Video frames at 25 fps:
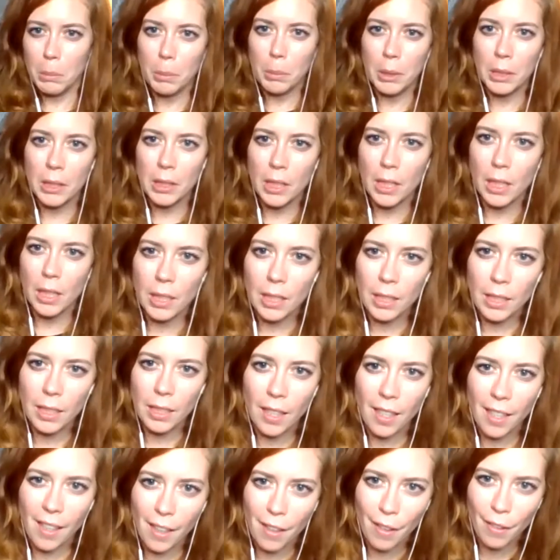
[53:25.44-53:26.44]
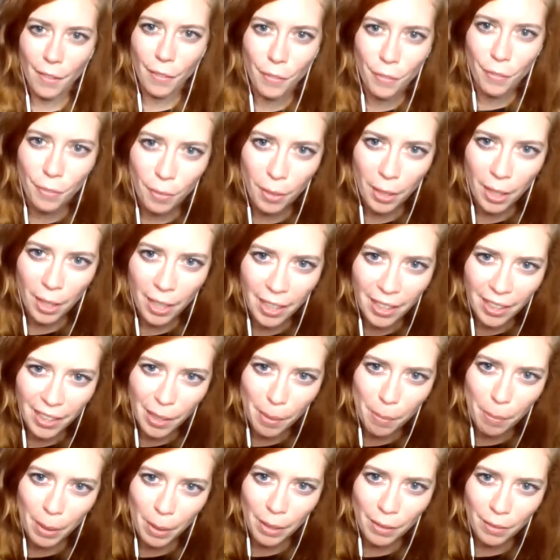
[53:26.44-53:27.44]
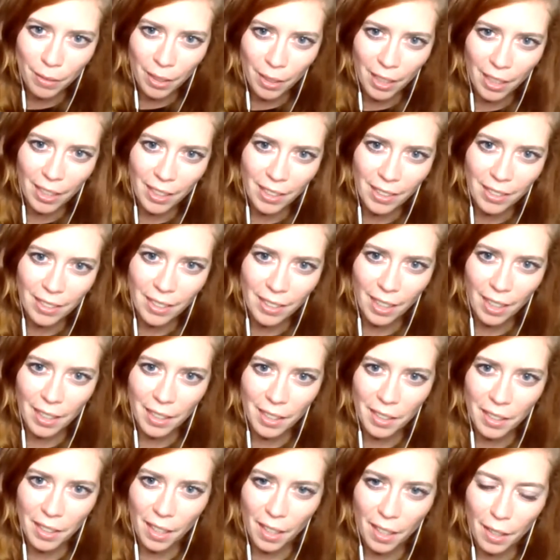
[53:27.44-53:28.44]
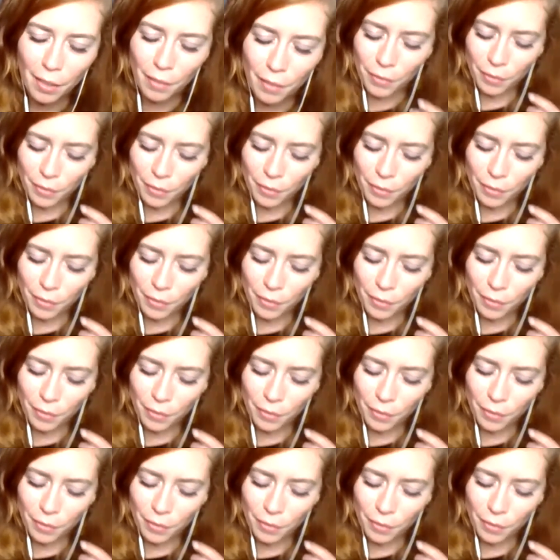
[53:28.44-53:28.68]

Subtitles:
not enough, right? Am I right? Not enough.